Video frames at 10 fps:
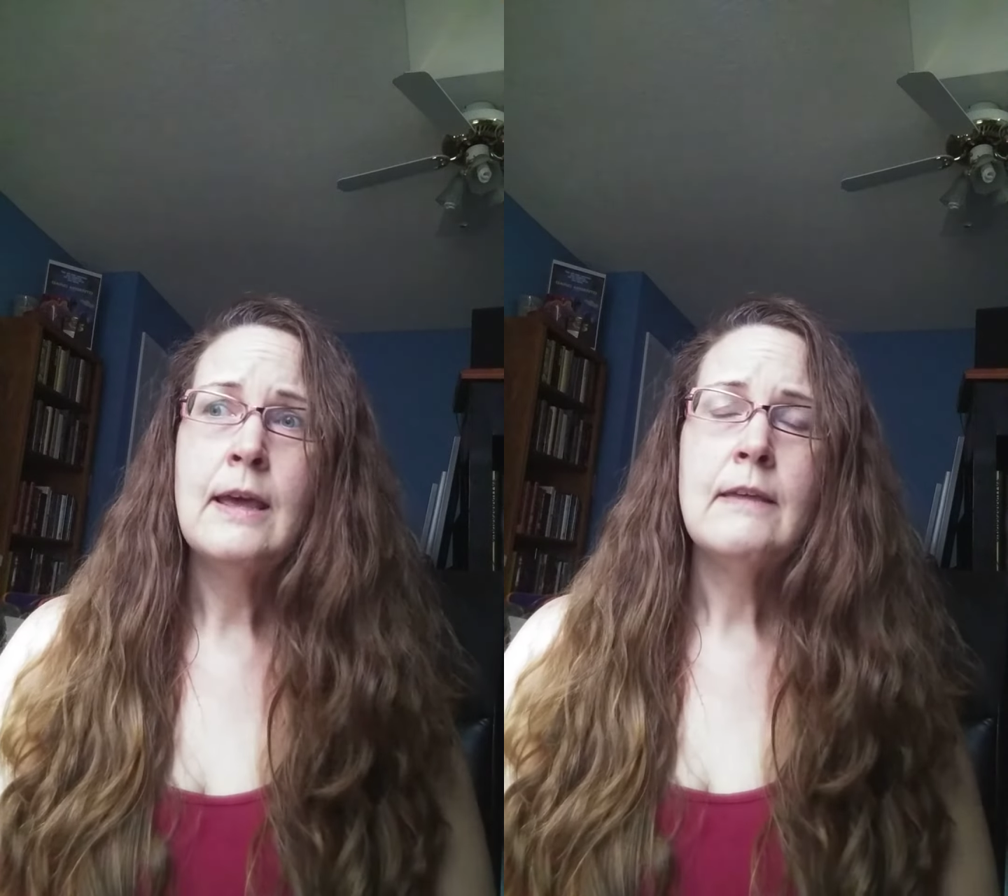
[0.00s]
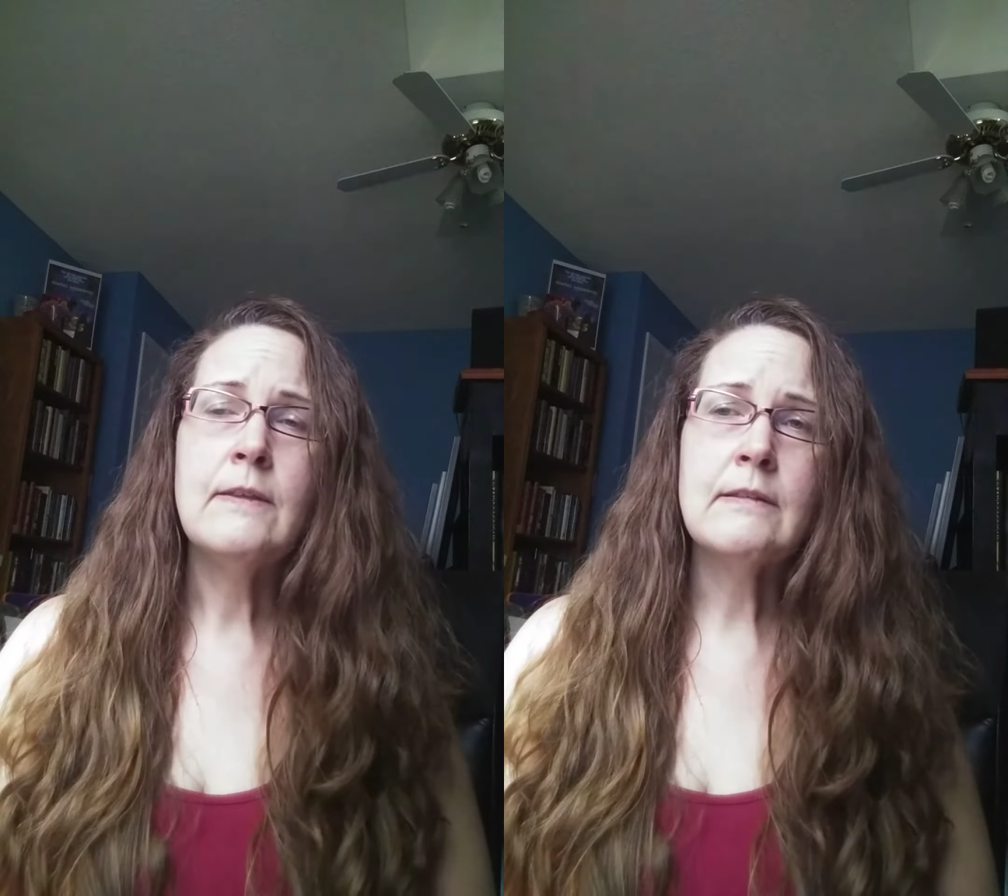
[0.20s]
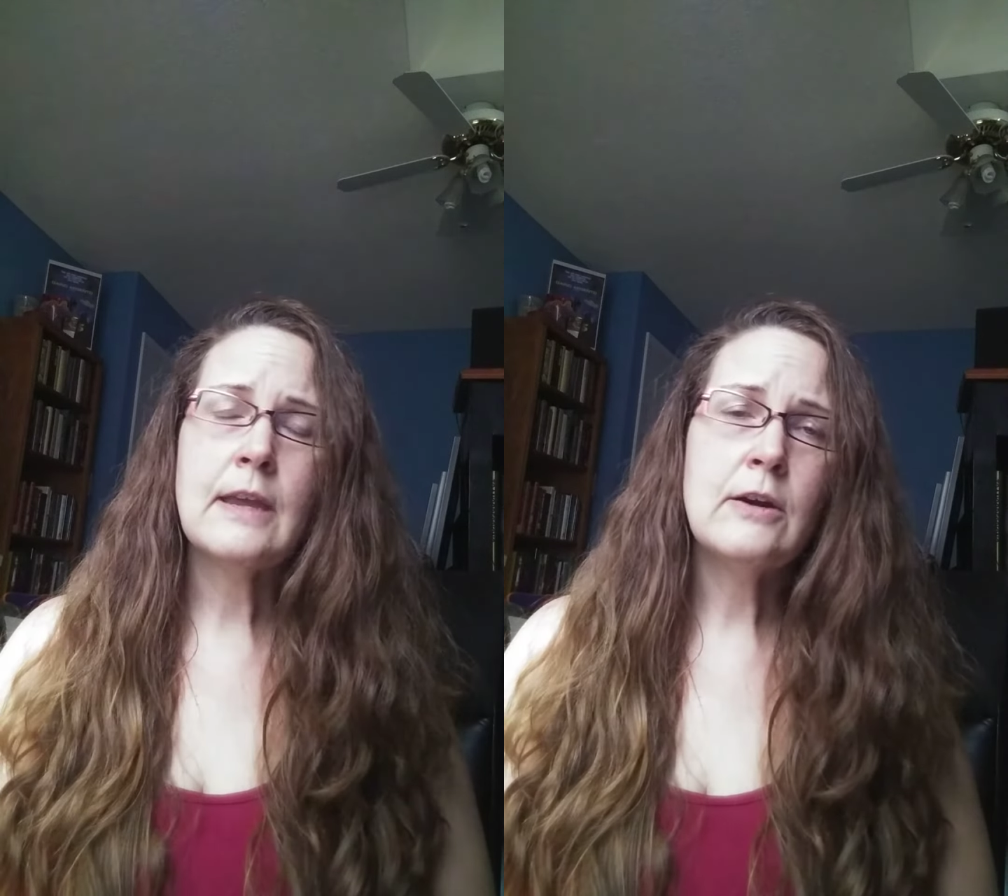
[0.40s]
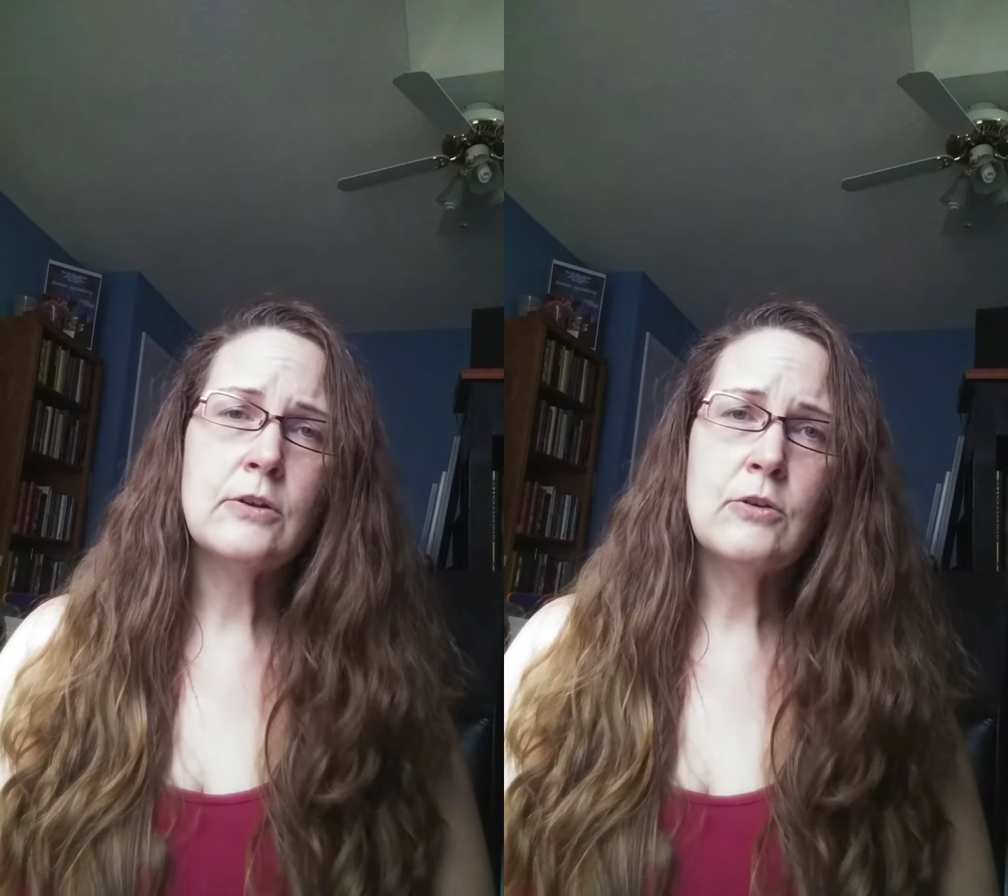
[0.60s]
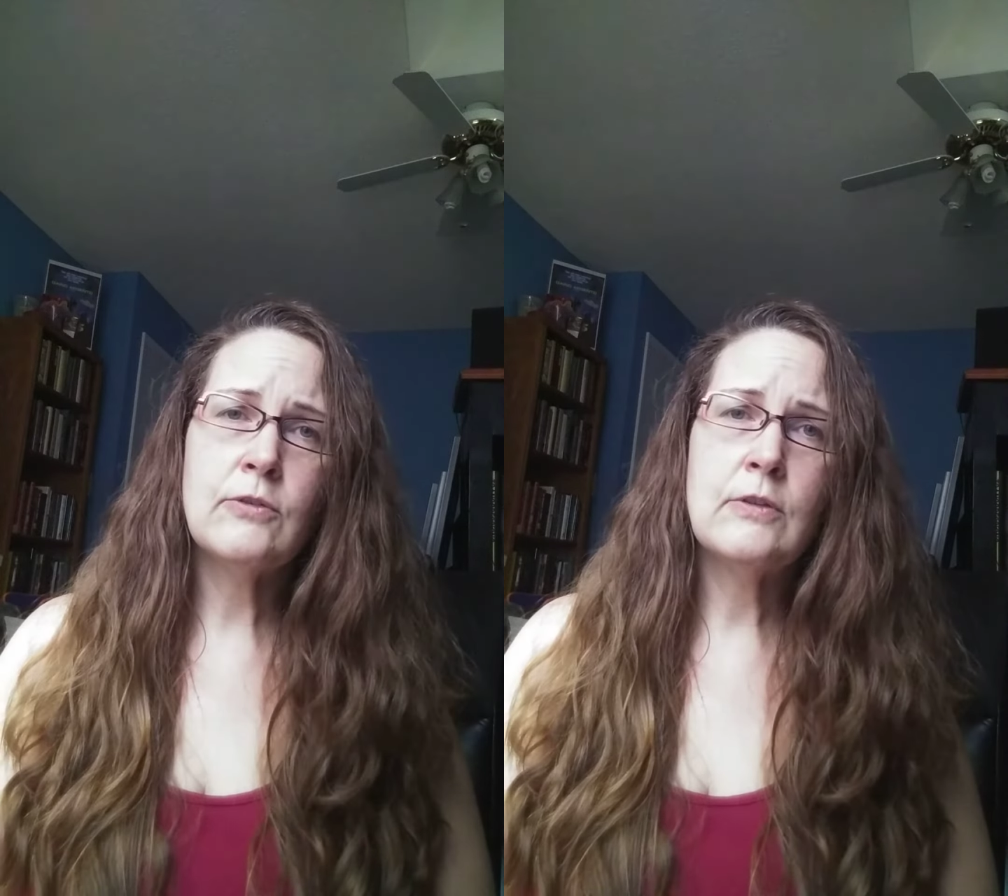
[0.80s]
these
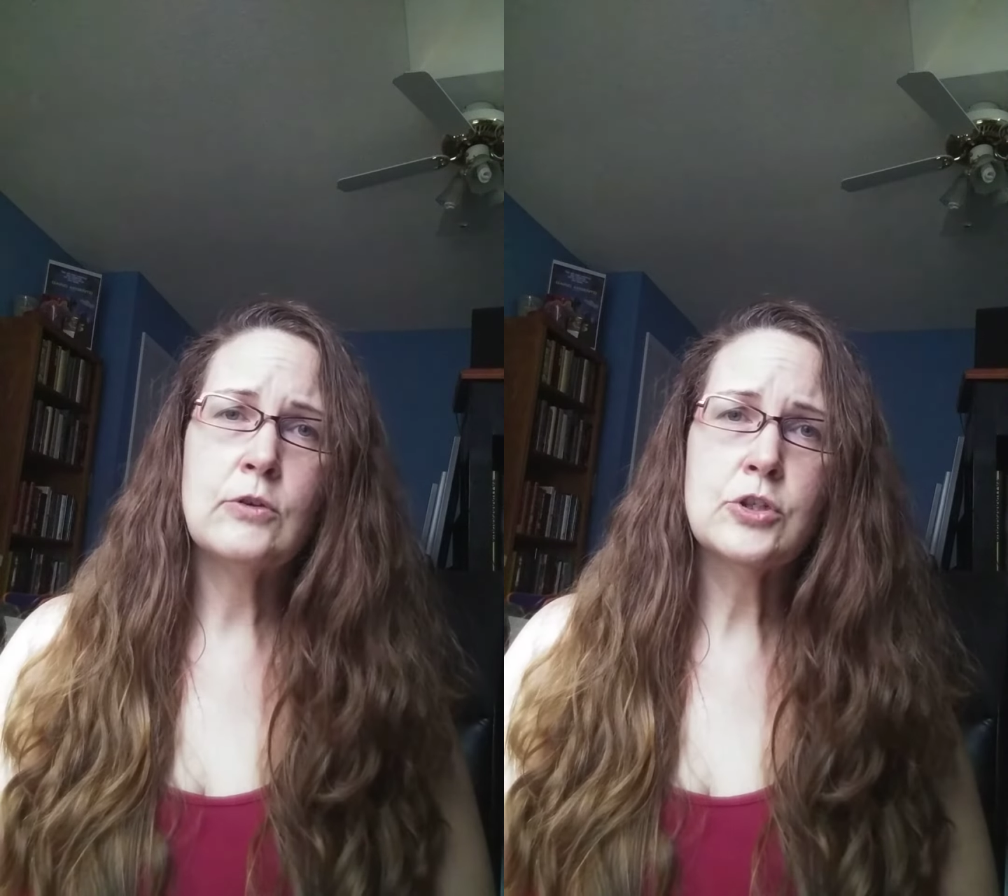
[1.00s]
characters and their